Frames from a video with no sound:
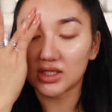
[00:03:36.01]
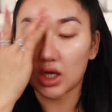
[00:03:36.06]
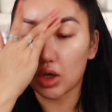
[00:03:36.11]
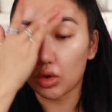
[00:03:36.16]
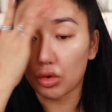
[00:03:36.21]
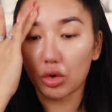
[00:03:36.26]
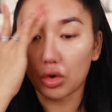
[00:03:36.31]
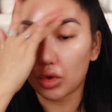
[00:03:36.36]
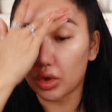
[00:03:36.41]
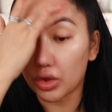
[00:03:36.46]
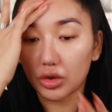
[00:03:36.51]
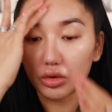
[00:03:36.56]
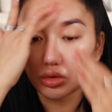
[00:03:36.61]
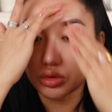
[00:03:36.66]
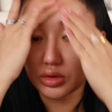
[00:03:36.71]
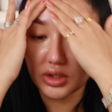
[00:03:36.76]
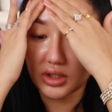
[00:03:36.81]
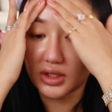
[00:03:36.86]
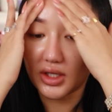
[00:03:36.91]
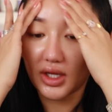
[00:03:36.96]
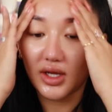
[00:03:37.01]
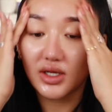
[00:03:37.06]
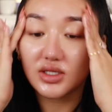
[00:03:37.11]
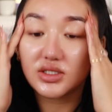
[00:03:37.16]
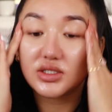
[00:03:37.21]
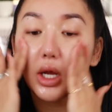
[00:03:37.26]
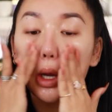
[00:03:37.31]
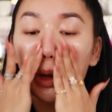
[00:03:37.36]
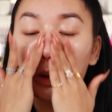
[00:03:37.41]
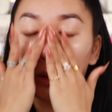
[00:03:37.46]
no oil in there.
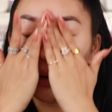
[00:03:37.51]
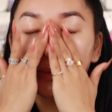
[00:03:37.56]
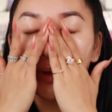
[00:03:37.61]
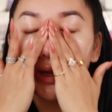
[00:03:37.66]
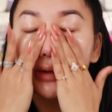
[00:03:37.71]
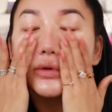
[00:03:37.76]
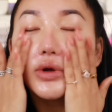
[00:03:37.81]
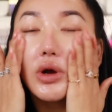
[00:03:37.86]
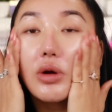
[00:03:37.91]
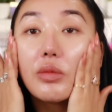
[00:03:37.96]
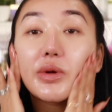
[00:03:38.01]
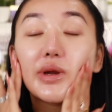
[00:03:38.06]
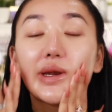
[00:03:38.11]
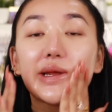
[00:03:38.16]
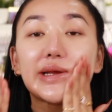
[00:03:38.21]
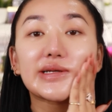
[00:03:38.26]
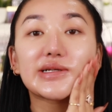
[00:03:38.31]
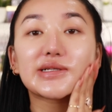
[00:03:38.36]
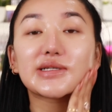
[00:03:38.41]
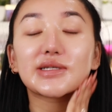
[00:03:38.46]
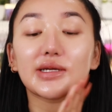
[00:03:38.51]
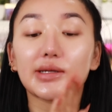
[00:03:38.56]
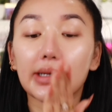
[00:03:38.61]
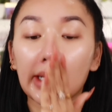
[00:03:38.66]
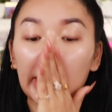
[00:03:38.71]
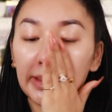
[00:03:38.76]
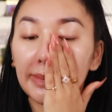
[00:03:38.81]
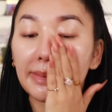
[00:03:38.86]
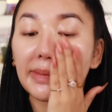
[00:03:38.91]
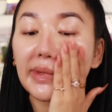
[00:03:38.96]
So if you have combination skin
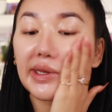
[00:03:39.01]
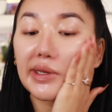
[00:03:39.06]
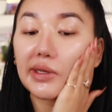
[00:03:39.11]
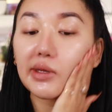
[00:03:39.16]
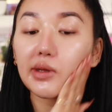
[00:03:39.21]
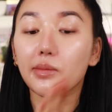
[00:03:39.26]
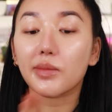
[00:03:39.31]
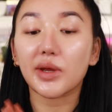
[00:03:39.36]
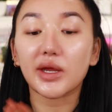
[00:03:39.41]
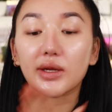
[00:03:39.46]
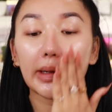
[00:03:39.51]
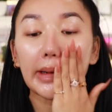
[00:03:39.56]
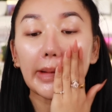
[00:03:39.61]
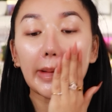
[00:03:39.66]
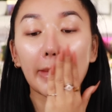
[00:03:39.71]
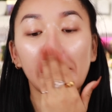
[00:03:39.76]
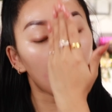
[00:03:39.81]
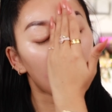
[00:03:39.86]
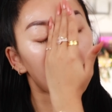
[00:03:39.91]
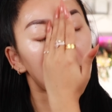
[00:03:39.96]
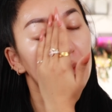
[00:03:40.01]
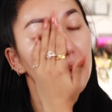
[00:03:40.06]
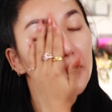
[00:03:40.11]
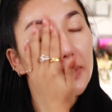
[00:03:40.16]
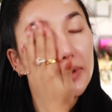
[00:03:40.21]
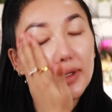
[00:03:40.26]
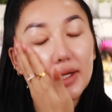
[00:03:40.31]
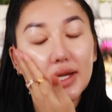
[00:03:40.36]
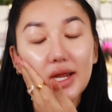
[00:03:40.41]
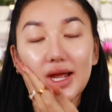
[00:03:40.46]
like me, your makeup
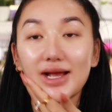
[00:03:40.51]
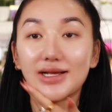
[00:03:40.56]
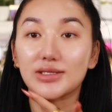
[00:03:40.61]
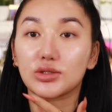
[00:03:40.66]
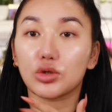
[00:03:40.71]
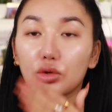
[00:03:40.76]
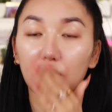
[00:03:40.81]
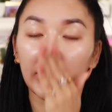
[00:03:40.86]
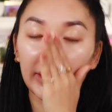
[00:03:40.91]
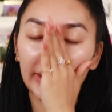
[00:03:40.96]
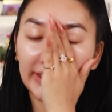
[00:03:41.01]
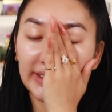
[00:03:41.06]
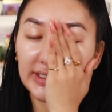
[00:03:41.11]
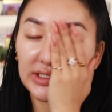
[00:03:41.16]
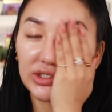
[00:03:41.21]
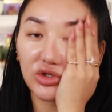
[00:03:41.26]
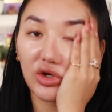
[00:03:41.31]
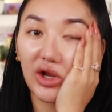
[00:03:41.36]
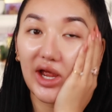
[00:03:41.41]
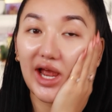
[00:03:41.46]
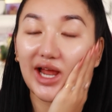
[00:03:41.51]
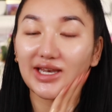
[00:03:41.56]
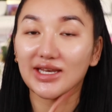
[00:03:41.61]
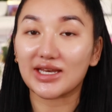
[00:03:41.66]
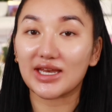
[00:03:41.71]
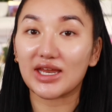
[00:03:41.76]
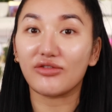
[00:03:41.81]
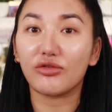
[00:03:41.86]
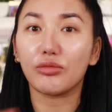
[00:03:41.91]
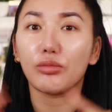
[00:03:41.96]
won't get as oily because you're not adding
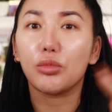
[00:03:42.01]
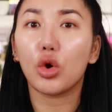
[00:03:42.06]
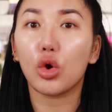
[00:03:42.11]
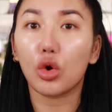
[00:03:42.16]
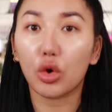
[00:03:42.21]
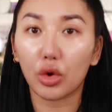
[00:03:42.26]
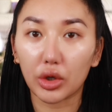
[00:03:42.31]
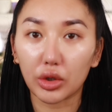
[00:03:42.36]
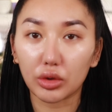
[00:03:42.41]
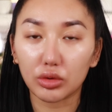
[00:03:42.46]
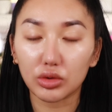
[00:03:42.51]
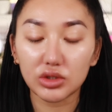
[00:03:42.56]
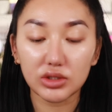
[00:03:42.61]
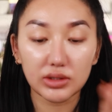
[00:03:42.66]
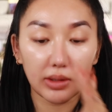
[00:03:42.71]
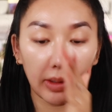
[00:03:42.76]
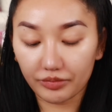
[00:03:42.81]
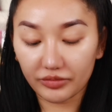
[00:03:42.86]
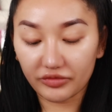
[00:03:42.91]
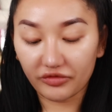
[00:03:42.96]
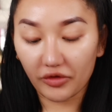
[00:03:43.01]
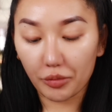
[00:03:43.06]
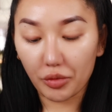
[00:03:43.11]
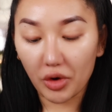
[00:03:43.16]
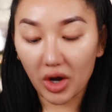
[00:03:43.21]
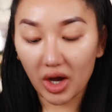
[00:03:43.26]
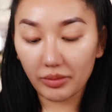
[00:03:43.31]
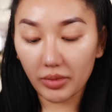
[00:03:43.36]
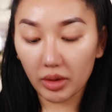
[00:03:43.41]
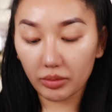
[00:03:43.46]
even more oils. For
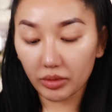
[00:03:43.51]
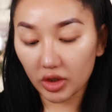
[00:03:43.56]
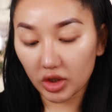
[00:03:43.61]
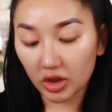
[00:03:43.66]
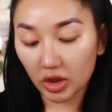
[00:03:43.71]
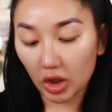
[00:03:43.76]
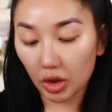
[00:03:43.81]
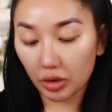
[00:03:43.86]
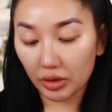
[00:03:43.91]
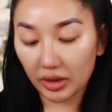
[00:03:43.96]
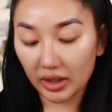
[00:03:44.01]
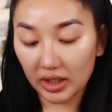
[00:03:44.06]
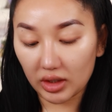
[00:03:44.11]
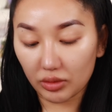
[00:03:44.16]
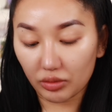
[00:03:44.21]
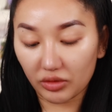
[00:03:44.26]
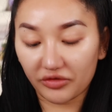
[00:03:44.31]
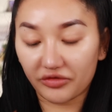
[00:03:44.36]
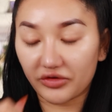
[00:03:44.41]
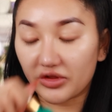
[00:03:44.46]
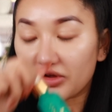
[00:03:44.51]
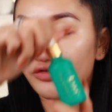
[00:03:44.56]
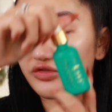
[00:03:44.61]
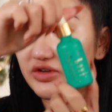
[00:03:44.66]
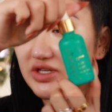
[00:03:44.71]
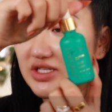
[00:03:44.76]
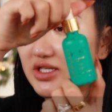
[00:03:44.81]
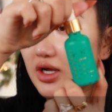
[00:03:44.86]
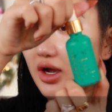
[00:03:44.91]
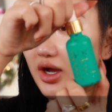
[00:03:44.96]
primer, I'm going to go in with the
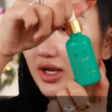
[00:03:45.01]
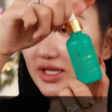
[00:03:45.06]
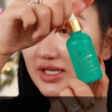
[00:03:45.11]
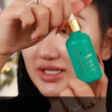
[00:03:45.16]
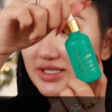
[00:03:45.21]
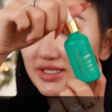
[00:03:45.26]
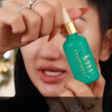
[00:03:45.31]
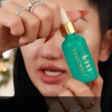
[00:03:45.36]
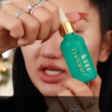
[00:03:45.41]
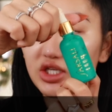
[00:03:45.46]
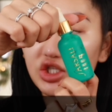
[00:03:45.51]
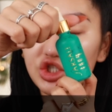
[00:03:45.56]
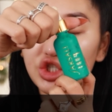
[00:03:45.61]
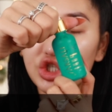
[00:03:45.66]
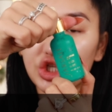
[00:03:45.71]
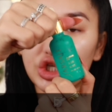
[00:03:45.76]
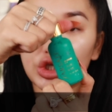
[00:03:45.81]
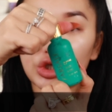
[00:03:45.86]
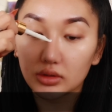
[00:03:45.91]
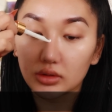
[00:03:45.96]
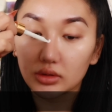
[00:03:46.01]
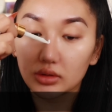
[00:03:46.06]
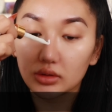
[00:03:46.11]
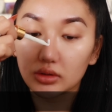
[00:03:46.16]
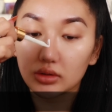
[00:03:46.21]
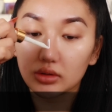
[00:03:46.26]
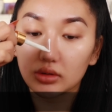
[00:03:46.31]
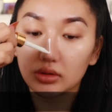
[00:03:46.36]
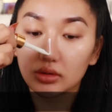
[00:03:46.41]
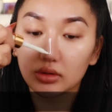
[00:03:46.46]
Farsáli Skintune.
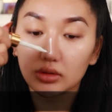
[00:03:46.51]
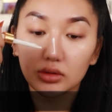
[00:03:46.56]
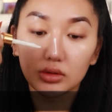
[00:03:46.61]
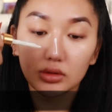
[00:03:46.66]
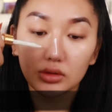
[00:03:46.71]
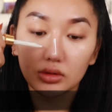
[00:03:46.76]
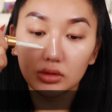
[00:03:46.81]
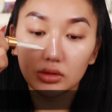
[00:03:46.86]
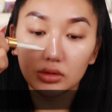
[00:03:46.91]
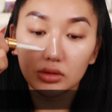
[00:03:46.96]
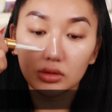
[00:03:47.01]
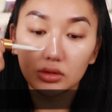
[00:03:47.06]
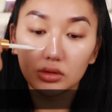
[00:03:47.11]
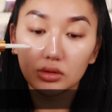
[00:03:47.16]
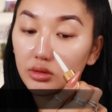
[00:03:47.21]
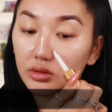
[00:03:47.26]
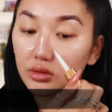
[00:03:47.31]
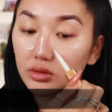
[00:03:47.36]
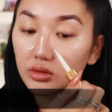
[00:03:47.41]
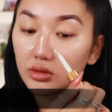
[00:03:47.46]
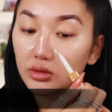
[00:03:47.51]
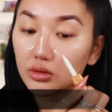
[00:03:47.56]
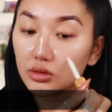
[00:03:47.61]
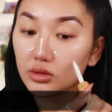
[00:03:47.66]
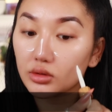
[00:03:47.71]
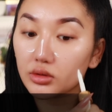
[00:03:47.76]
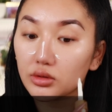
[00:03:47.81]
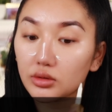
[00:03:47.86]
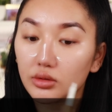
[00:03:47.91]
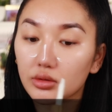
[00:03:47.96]
I haven't used this in a while.
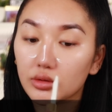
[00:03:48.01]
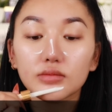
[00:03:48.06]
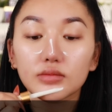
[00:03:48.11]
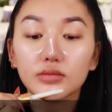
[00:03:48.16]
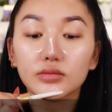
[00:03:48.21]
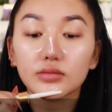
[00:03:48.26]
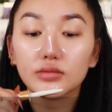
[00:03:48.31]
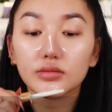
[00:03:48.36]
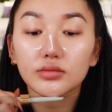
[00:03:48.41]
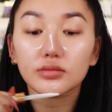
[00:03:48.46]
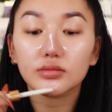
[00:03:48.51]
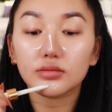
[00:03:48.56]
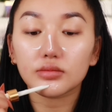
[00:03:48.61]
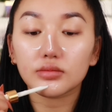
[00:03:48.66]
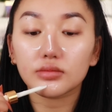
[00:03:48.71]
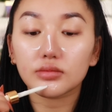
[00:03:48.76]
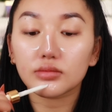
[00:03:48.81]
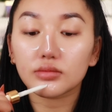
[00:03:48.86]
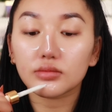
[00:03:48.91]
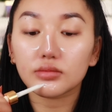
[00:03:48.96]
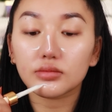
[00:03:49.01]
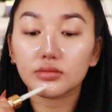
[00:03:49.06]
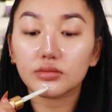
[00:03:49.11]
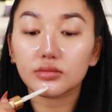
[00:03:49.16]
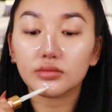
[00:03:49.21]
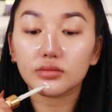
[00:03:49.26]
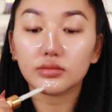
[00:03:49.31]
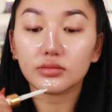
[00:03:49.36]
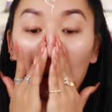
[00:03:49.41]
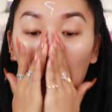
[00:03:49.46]
Just mainly on my T-zone where I get
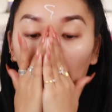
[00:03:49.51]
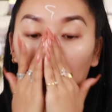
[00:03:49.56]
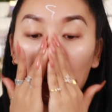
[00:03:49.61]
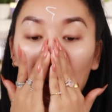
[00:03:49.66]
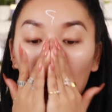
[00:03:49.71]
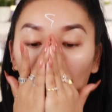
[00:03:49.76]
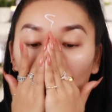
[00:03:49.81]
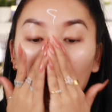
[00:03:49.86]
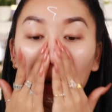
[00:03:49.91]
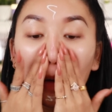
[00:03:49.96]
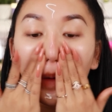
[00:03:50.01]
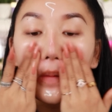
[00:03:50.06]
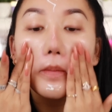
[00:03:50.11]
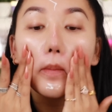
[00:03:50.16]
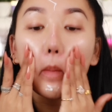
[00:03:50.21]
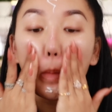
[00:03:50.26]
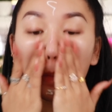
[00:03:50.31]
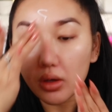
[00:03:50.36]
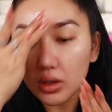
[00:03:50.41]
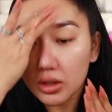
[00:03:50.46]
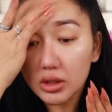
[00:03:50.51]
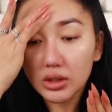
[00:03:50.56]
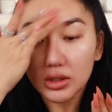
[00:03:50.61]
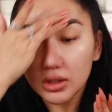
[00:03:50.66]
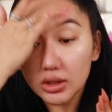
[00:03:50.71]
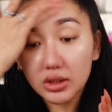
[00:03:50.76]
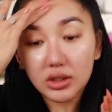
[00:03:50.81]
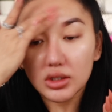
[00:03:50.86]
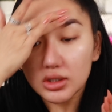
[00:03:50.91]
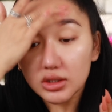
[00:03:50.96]
shiny. Rub it all
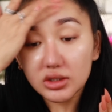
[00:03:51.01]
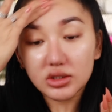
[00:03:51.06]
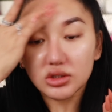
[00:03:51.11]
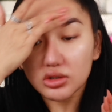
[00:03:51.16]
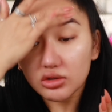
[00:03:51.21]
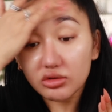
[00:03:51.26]
in.